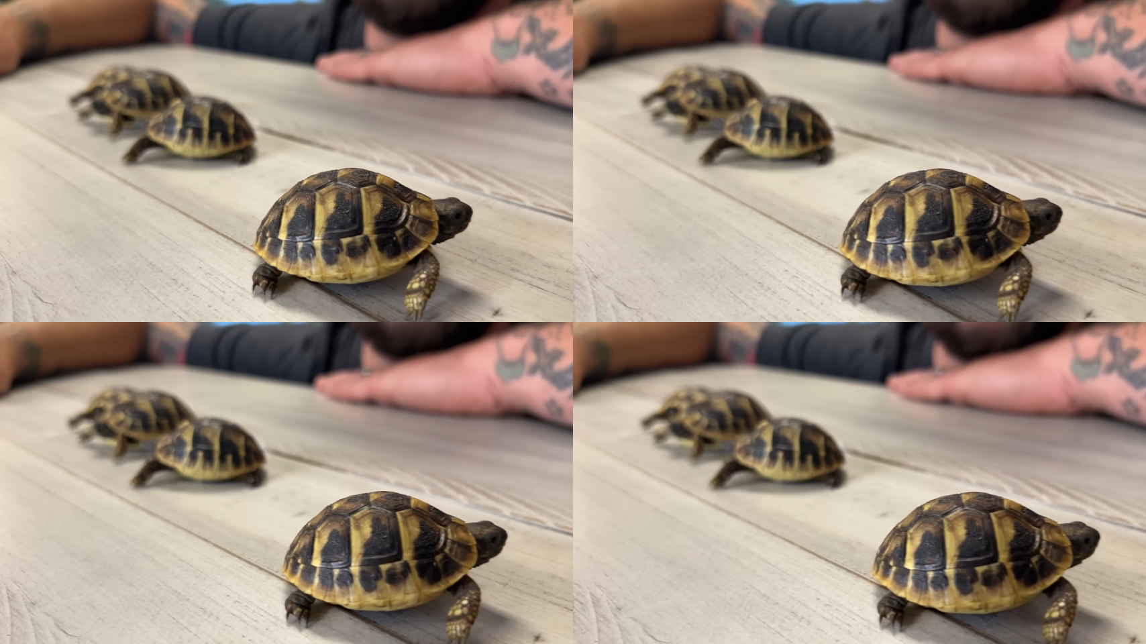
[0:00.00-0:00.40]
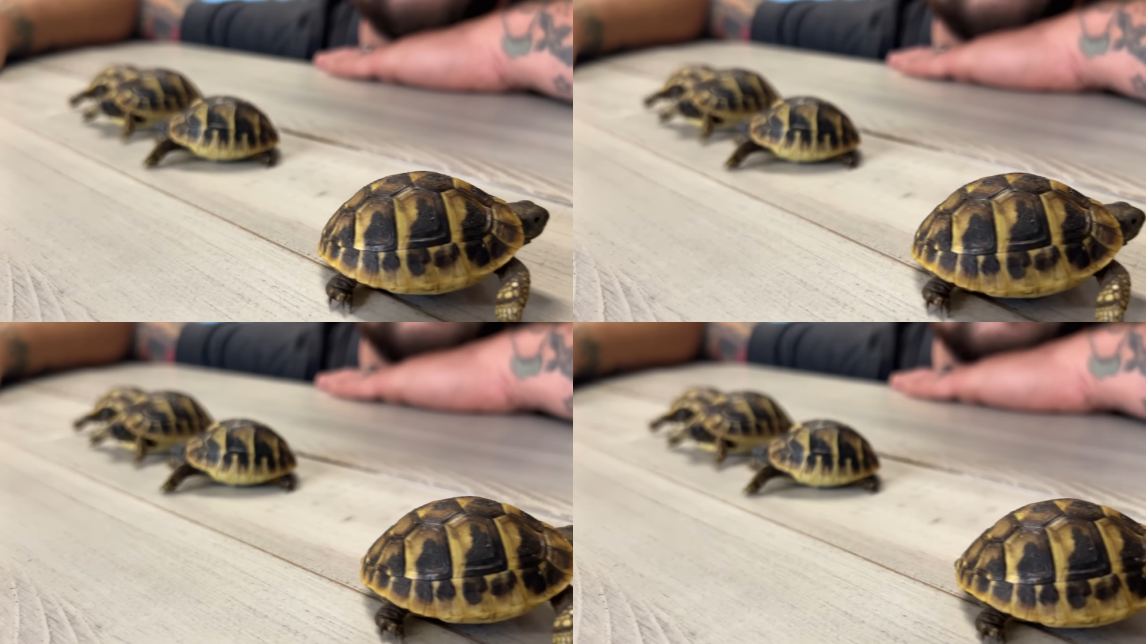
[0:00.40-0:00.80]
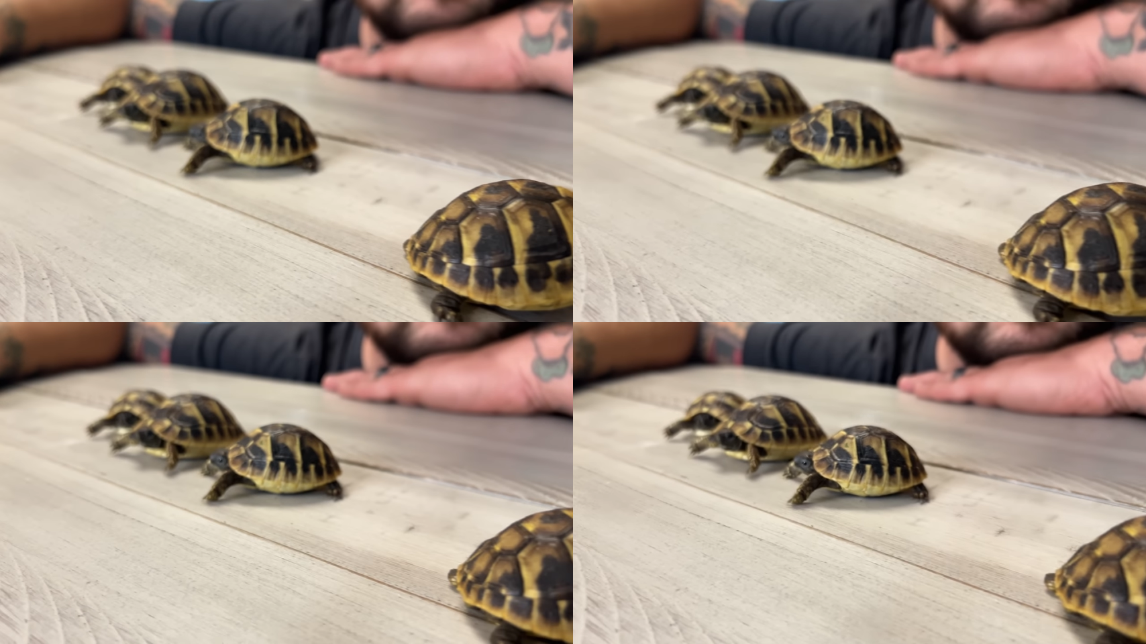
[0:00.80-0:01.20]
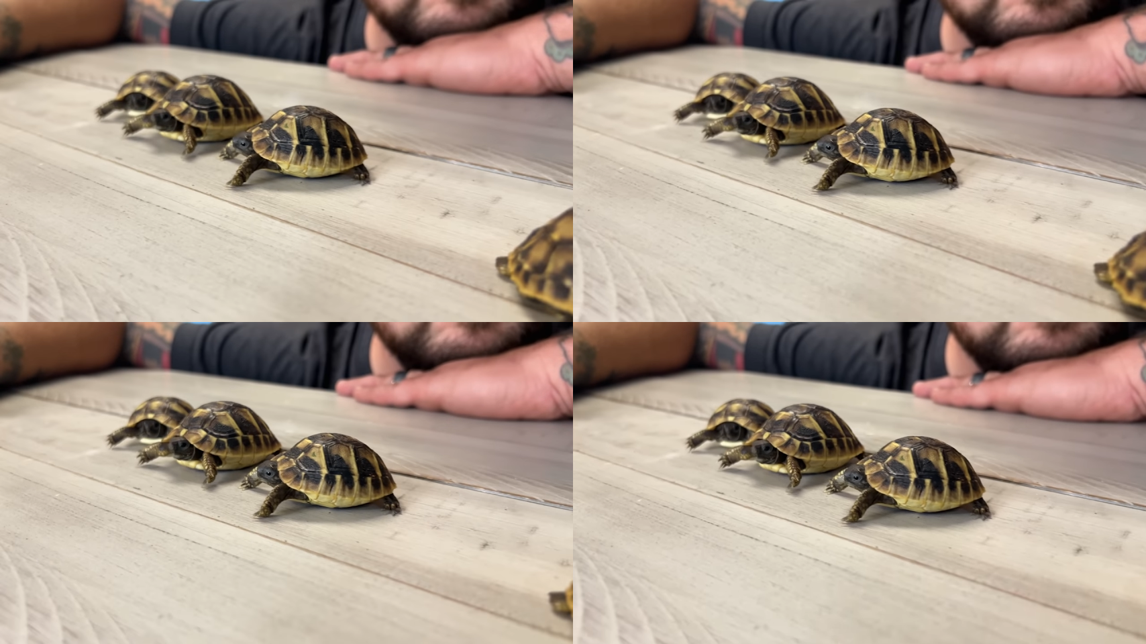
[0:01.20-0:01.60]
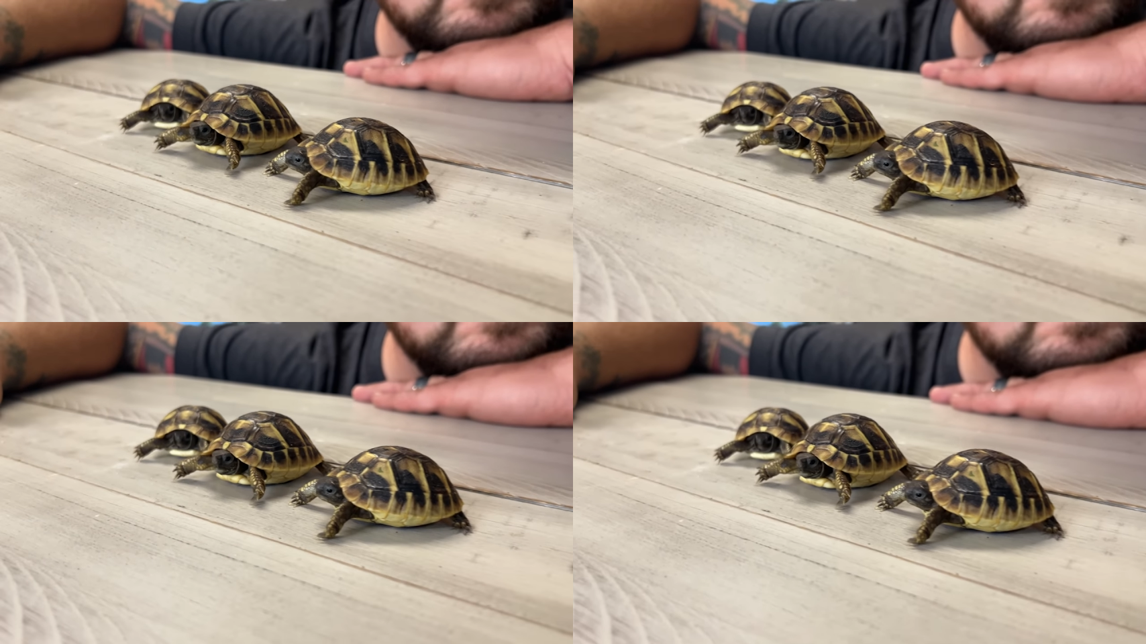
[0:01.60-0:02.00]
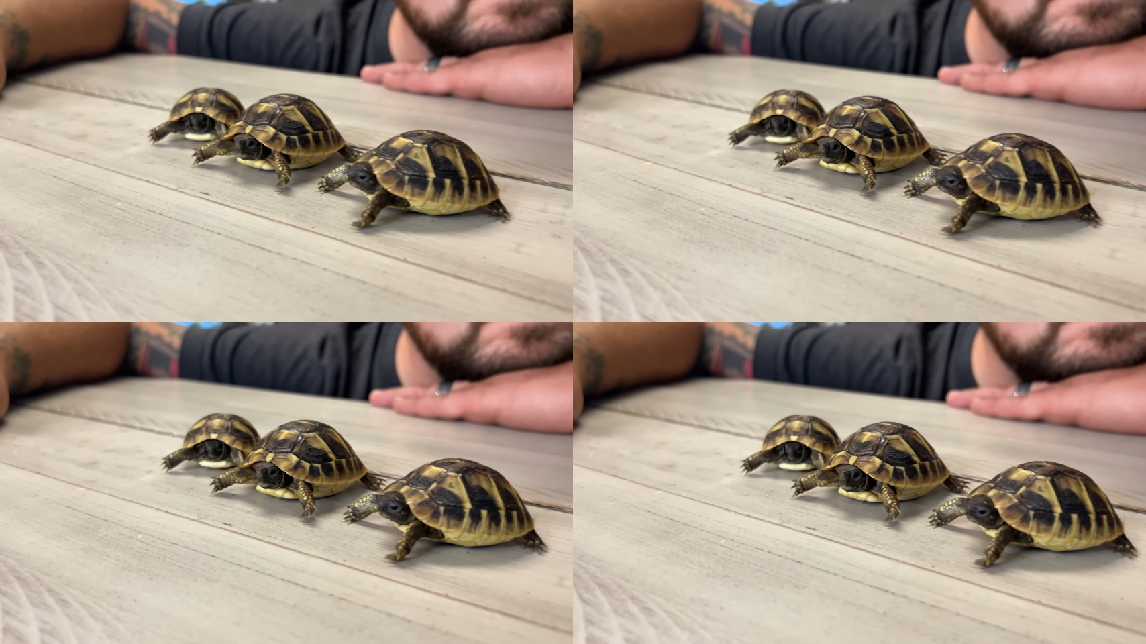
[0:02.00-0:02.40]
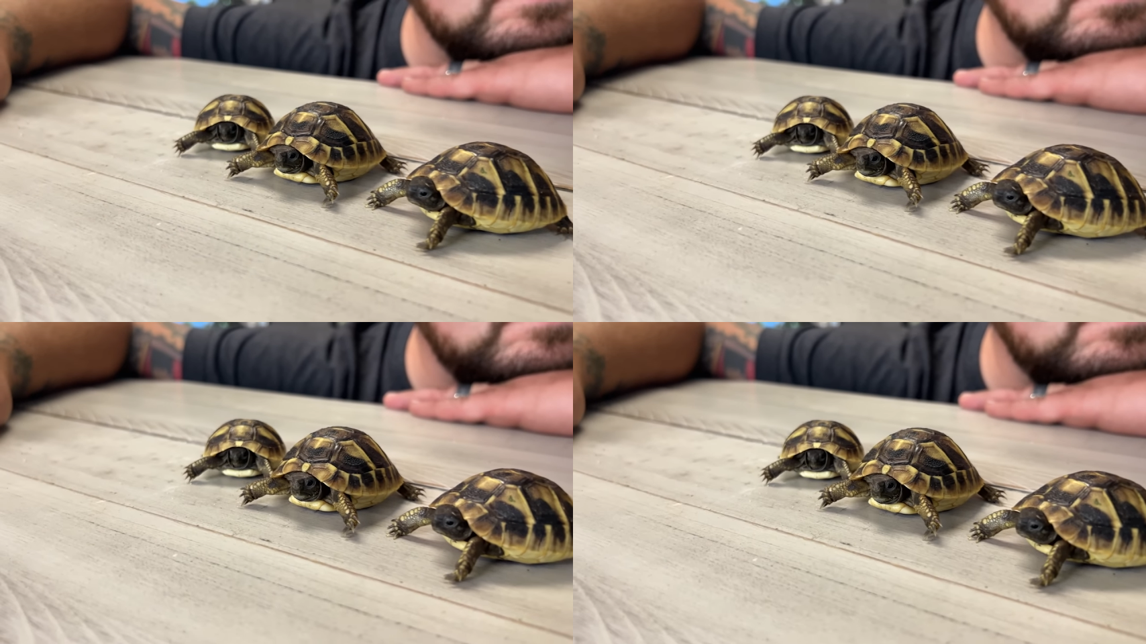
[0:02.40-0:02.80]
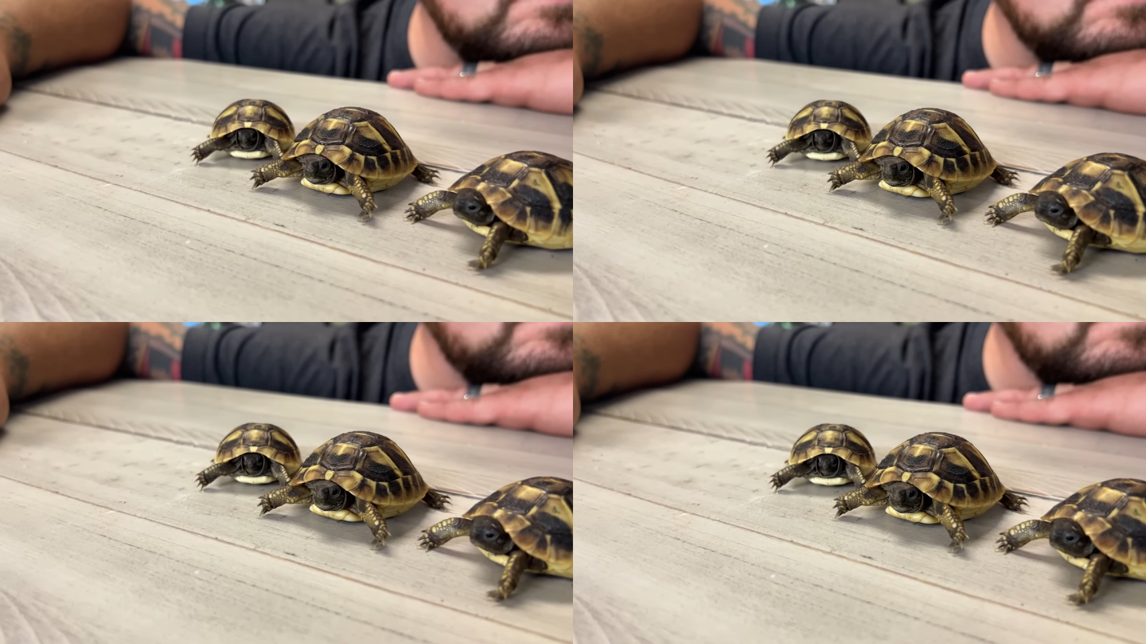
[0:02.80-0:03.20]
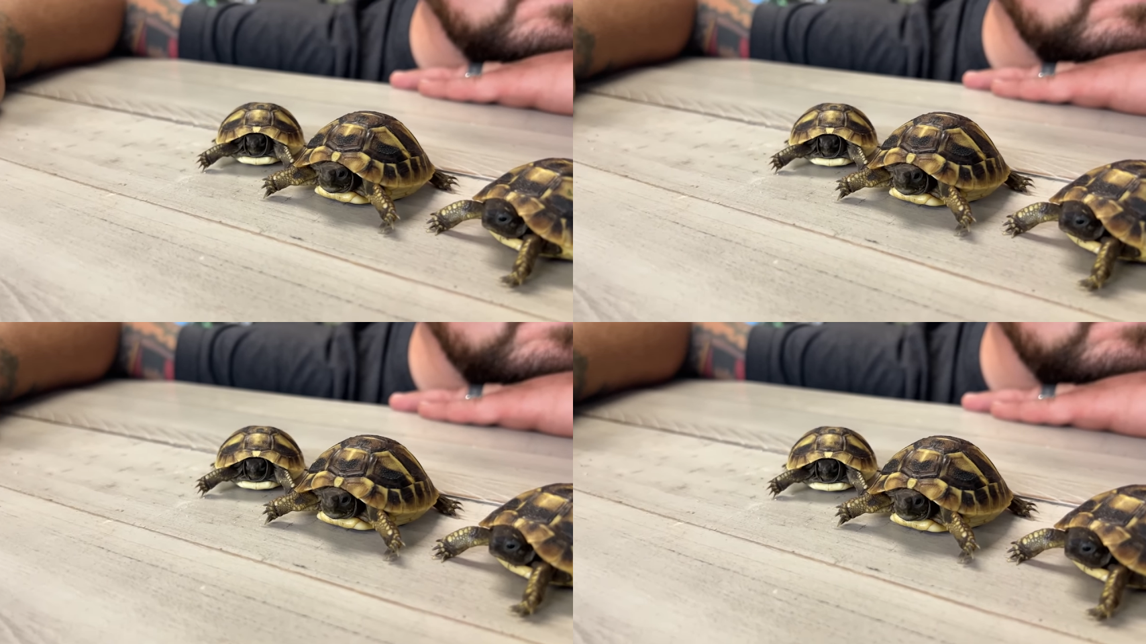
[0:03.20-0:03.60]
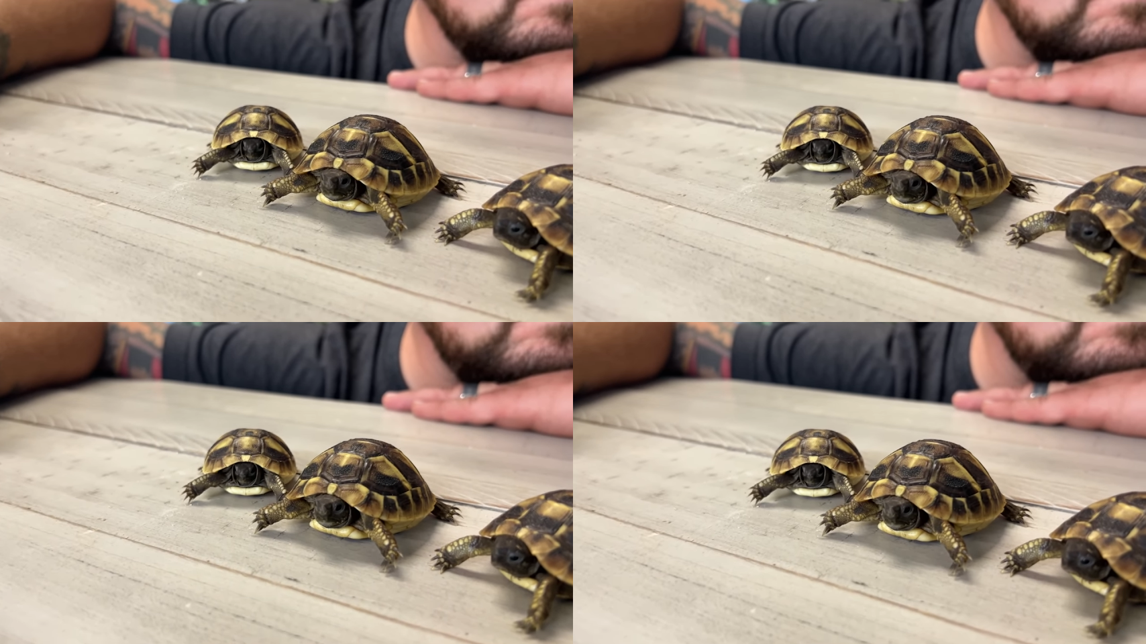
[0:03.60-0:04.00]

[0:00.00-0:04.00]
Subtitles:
[unreadable: no face in view]